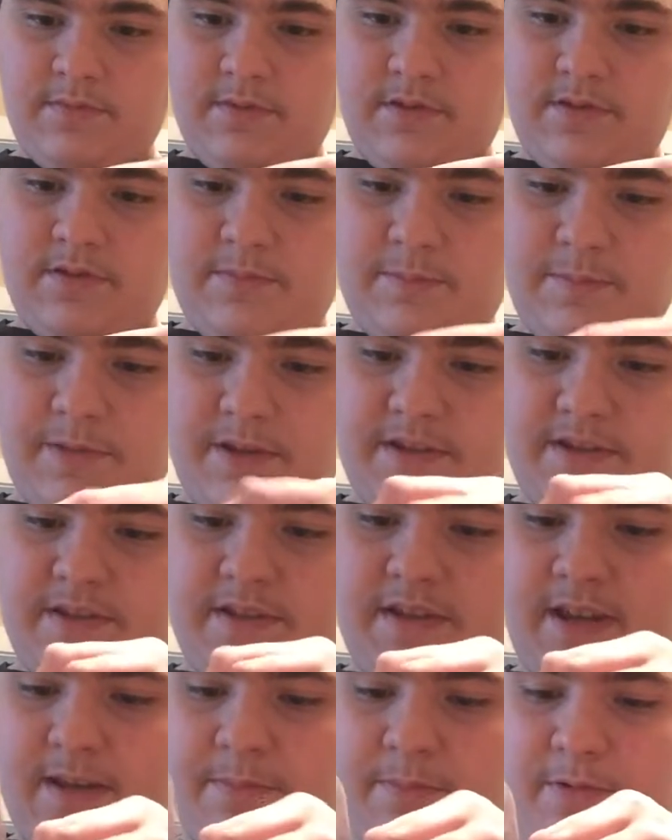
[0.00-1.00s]
There's a piece
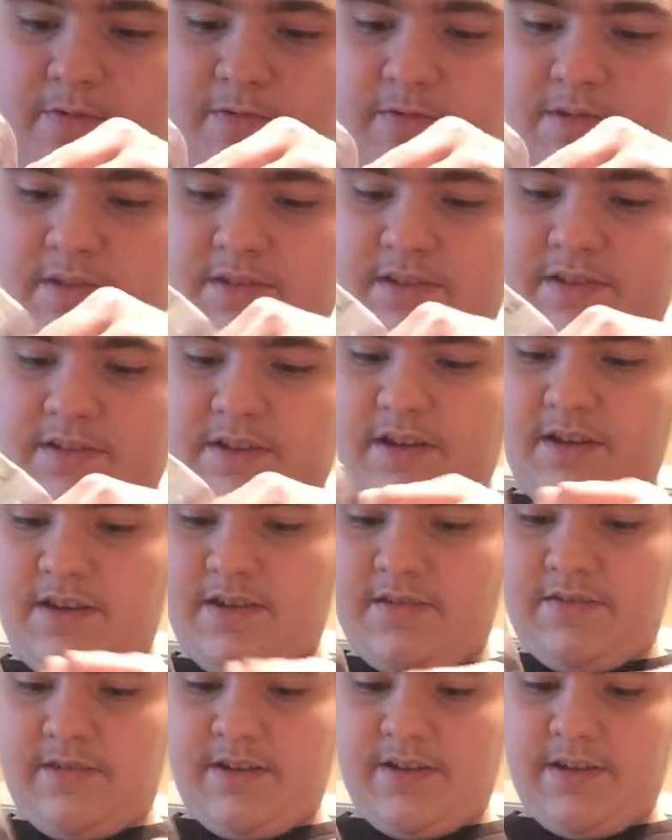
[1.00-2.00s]
of tape holding this
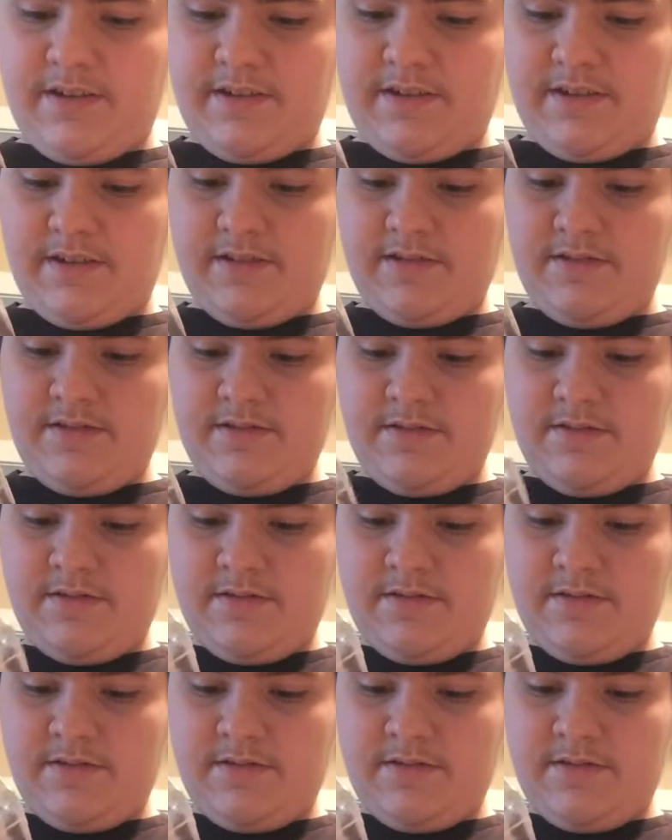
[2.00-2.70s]
other hand in.